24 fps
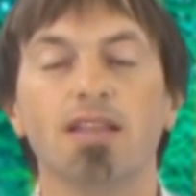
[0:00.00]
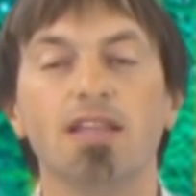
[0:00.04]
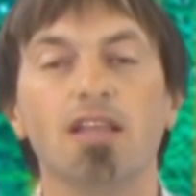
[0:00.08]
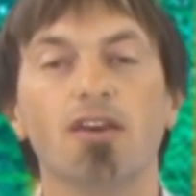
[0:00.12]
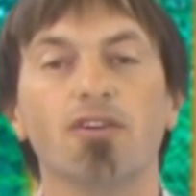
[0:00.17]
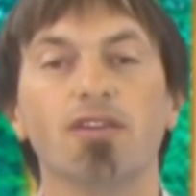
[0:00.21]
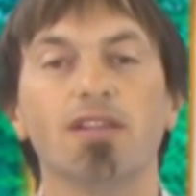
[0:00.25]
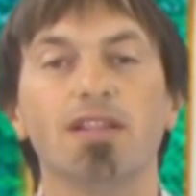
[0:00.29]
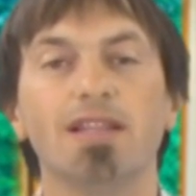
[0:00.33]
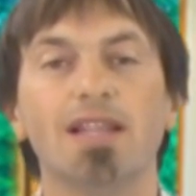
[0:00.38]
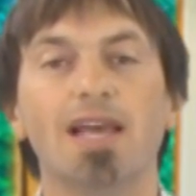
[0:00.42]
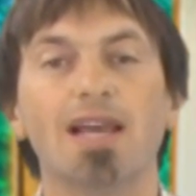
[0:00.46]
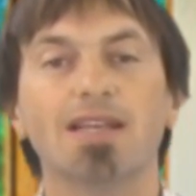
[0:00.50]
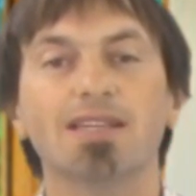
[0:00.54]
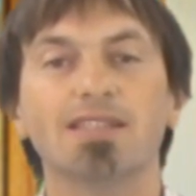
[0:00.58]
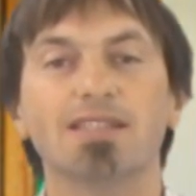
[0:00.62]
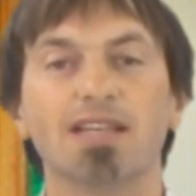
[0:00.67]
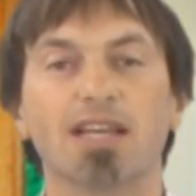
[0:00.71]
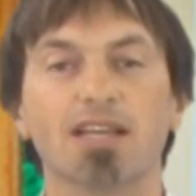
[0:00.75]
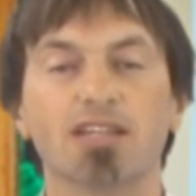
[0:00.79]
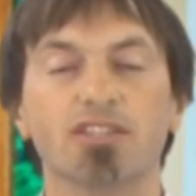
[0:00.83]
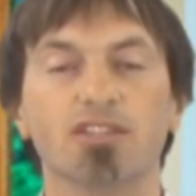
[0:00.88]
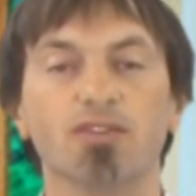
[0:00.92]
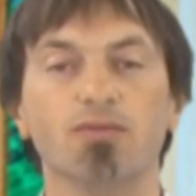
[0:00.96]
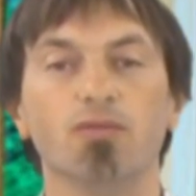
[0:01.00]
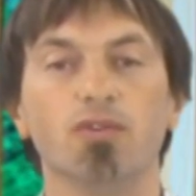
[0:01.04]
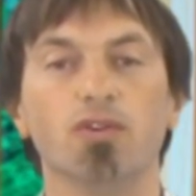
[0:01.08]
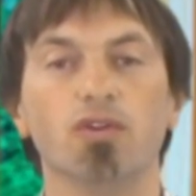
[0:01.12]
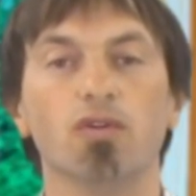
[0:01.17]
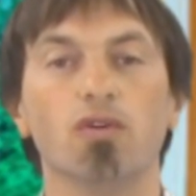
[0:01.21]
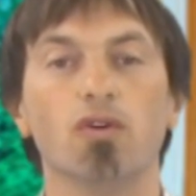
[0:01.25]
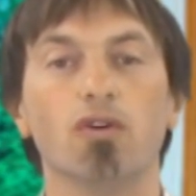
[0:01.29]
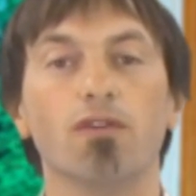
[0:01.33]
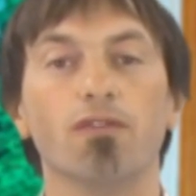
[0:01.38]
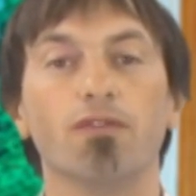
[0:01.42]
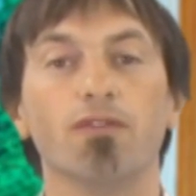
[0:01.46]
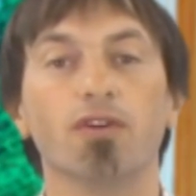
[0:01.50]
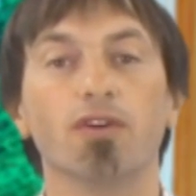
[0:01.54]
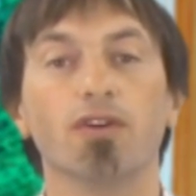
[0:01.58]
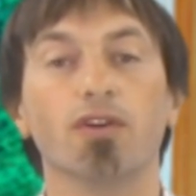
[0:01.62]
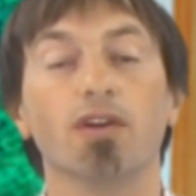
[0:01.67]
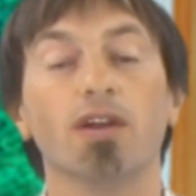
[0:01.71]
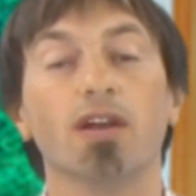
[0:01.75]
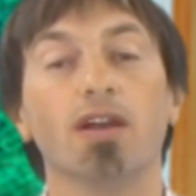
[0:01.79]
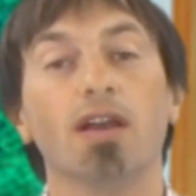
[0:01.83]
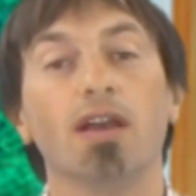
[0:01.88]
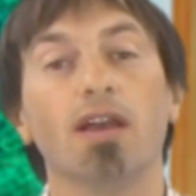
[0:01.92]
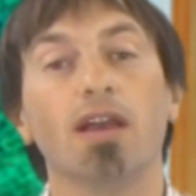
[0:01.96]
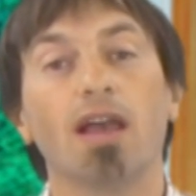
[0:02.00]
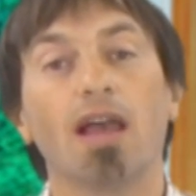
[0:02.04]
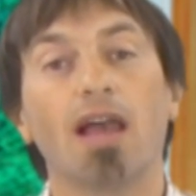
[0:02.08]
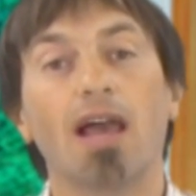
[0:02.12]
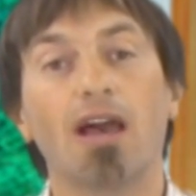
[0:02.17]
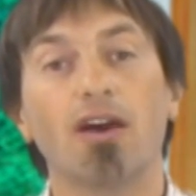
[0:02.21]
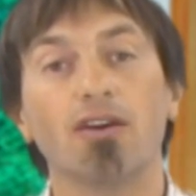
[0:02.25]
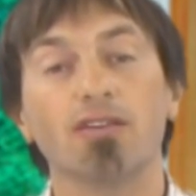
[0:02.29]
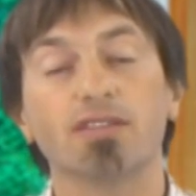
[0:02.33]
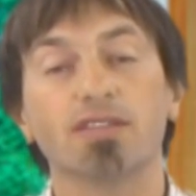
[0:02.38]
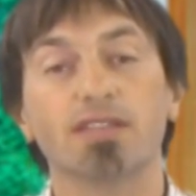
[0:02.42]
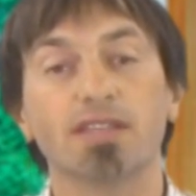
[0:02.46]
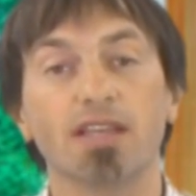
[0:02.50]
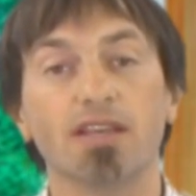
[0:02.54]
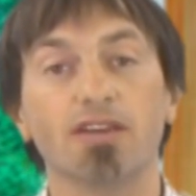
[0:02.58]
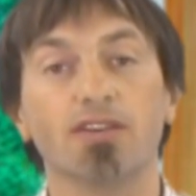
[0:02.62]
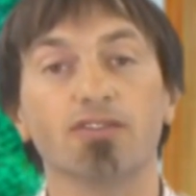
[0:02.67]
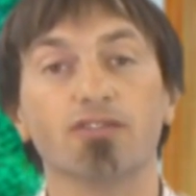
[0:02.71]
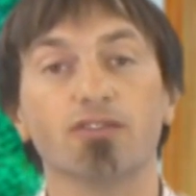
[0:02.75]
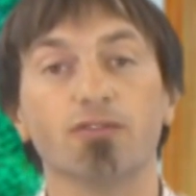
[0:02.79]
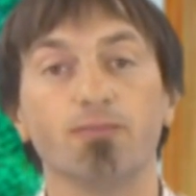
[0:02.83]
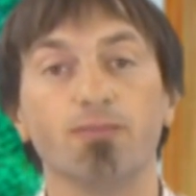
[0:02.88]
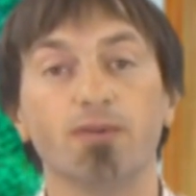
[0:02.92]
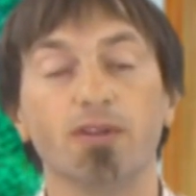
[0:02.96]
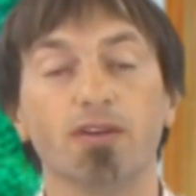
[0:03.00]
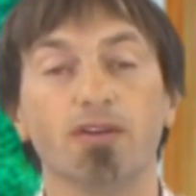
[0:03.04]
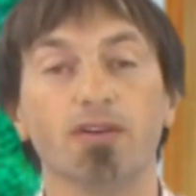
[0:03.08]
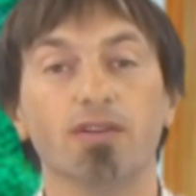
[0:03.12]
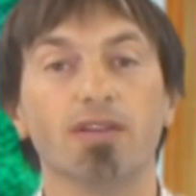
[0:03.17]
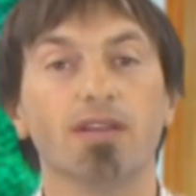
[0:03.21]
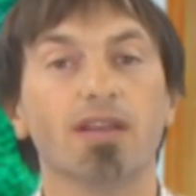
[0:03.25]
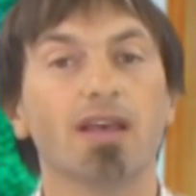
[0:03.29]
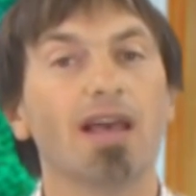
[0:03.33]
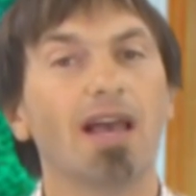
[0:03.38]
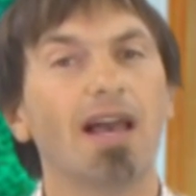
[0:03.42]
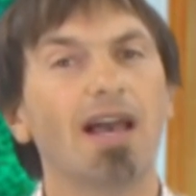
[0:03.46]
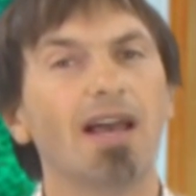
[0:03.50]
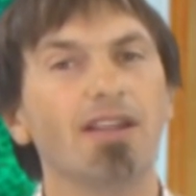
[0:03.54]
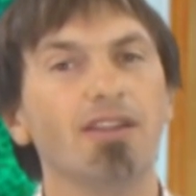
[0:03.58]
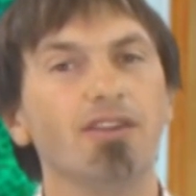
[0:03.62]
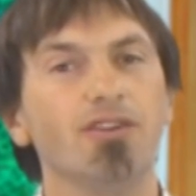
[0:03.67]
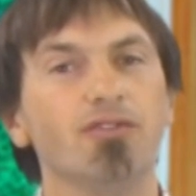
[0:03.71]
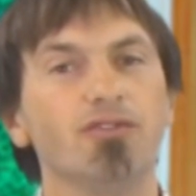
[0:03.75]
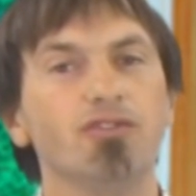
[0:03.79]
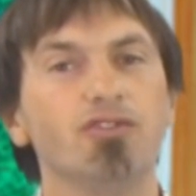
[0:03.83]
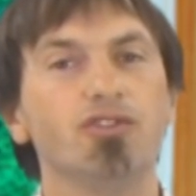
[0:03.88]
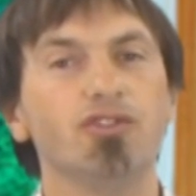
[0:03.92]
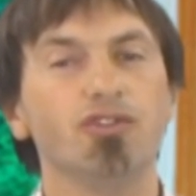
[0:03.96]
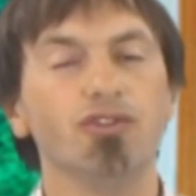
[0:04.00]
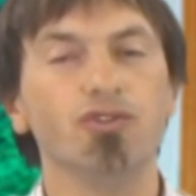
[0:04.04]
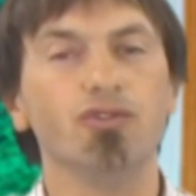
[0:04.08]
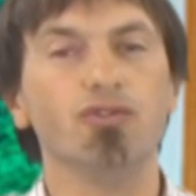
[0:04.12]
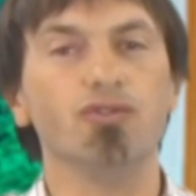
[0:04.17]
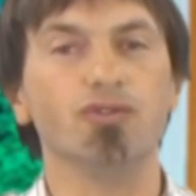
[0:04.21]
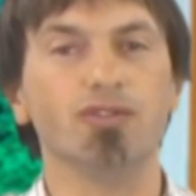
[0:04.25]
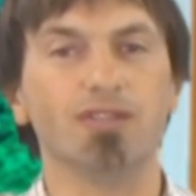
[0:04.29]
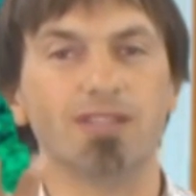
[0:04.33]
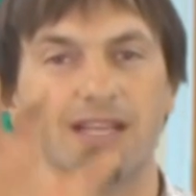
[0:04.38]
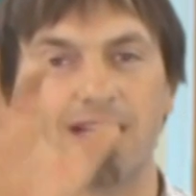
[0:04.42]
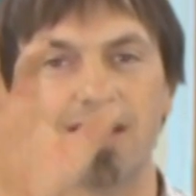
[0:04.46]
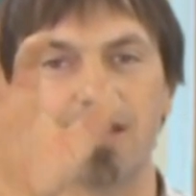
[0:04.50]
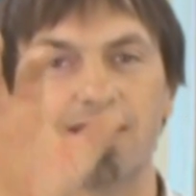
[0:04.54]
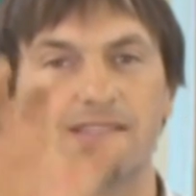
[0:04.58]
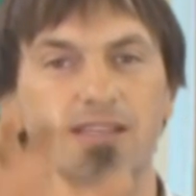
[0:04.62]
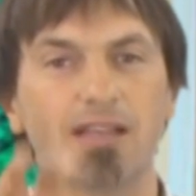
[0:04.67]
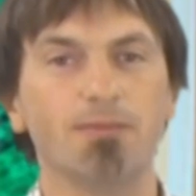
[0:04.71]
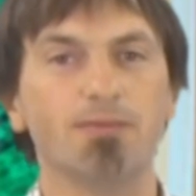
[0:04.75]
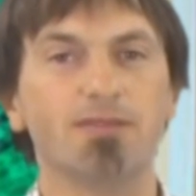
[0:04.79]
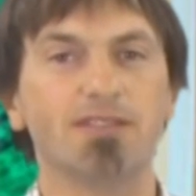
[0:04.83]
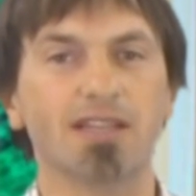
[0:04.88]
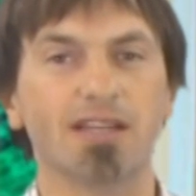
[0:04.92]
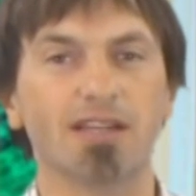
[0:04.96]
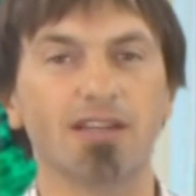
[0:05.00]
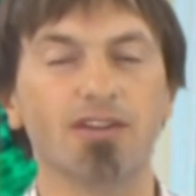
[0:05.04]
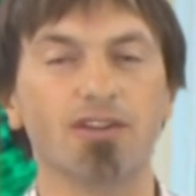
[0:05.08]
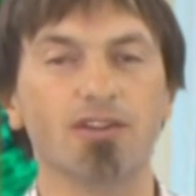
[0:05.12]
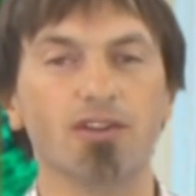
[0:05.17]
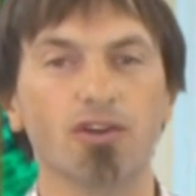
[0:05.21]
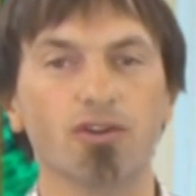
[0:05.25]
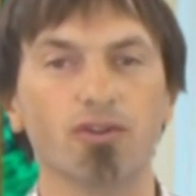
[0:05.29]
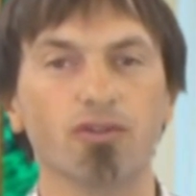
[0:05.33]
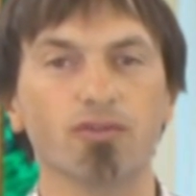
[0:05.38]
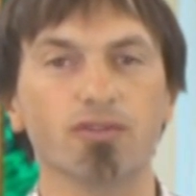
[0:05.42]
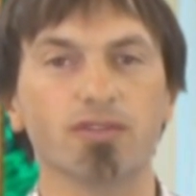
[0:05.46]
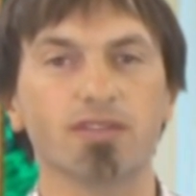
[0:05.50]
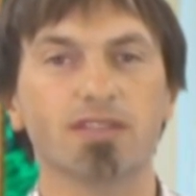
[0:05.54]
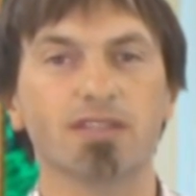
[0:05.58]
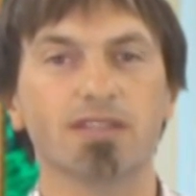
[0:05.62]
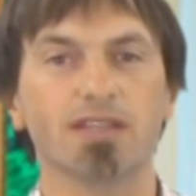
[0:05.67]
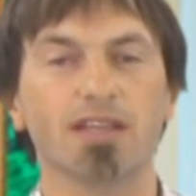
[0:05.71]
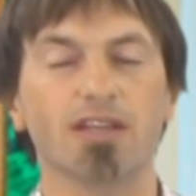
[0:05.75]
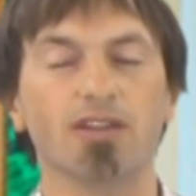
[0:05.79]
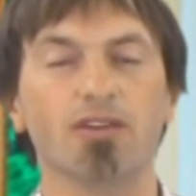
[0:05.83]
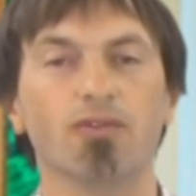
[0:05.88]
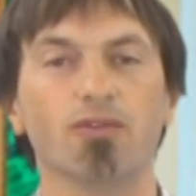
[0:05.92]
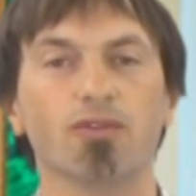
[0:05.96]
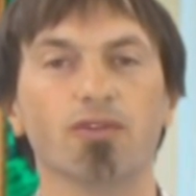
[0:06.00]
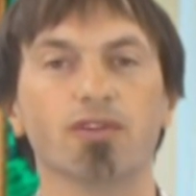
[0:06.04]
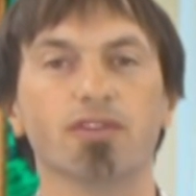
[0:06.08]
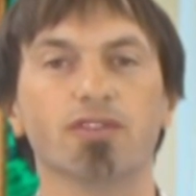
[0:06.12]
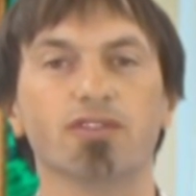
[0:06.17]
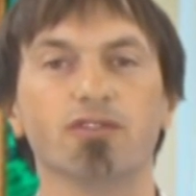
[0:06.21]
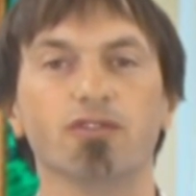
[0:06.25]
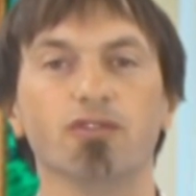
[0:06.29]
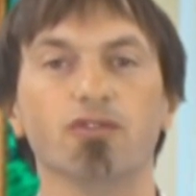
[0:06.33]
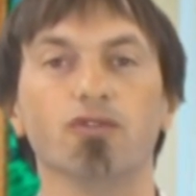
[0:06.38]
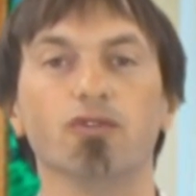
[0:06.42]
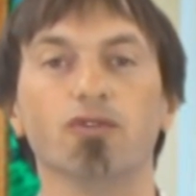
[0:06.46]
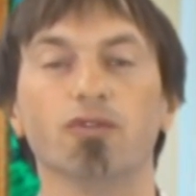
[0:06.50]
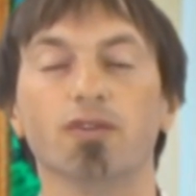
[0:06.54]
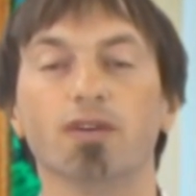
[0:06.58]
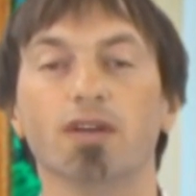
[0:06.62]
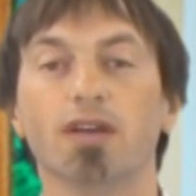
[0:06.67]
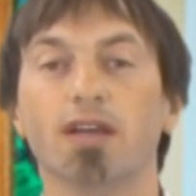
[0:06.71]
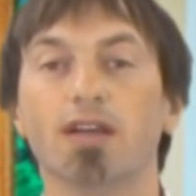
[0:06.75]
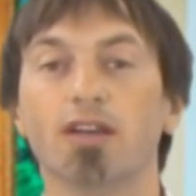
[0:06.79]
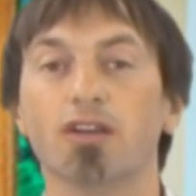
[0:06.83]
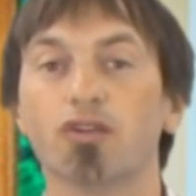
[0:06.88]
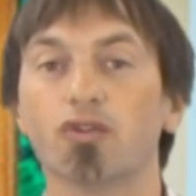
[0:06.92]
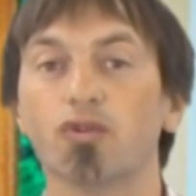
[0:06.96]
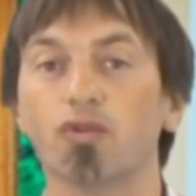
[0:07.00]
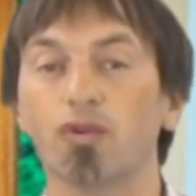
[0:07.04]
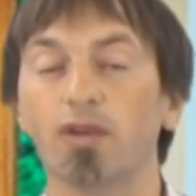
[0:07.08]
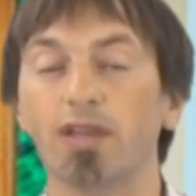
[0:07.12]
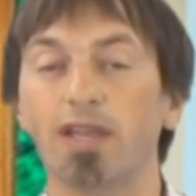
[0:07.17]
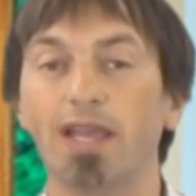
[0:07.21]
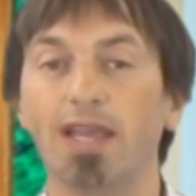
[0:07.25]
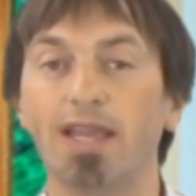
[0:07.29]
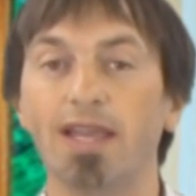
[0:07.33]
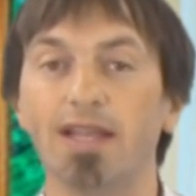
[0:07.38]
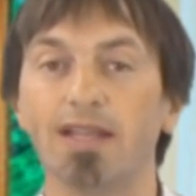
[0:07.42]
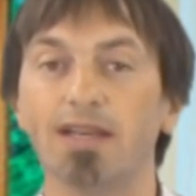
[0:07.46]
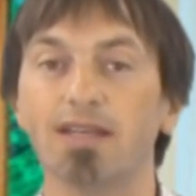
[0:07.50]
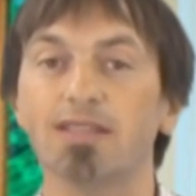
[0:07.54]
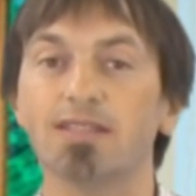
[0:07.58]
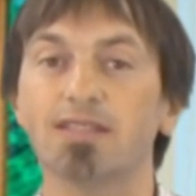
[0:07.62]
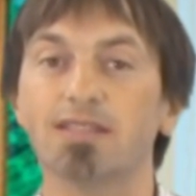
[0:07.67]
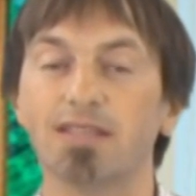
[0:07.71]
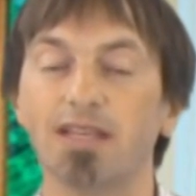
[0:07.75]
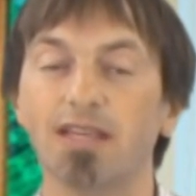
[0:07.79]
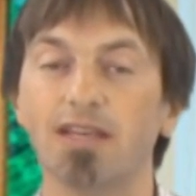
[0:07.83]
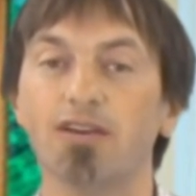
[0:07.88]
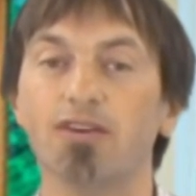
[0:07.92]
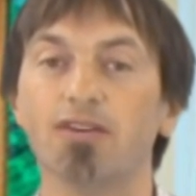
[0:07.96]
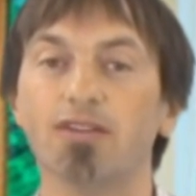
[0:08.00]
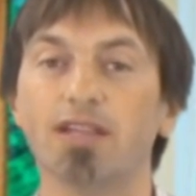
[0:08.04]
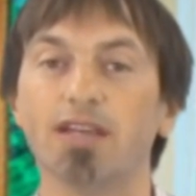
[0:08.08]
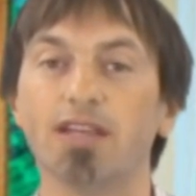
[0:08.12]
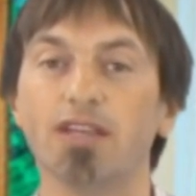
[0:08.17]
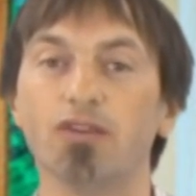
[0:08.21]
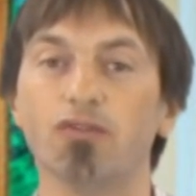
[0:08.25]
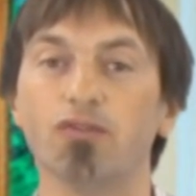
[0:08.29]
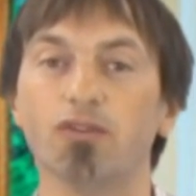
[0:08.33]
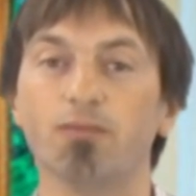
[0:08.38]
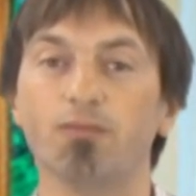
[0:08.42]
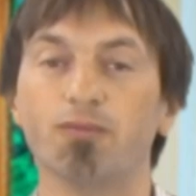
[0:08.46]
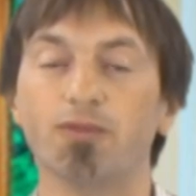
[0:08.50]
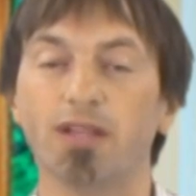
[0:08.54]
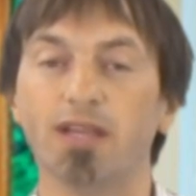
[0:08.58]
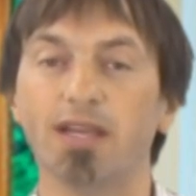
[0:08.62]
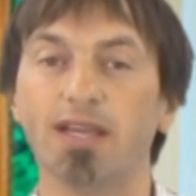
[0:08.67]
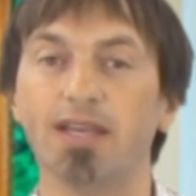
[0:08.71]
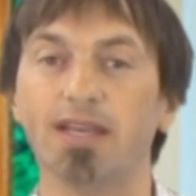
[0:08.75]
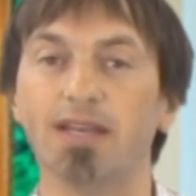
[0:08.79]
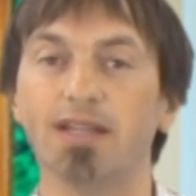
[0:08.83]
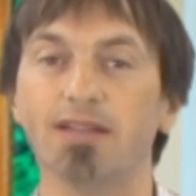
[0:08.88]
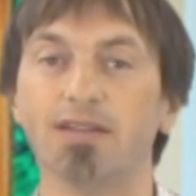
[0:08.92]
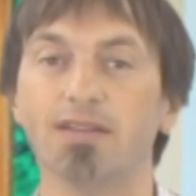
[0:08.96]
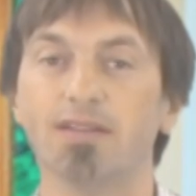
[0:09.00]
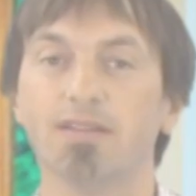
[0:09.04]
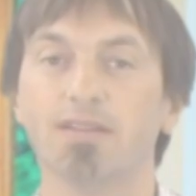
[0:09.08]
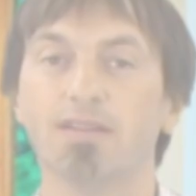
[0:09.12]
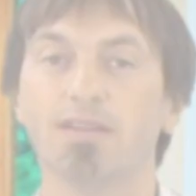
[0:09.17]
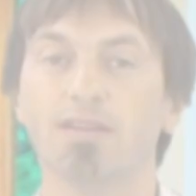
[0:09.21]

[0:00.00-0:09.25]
Now in the next section we'll go over how scales are built. How do you choose that subset of notes in order to create a scale that you would play in?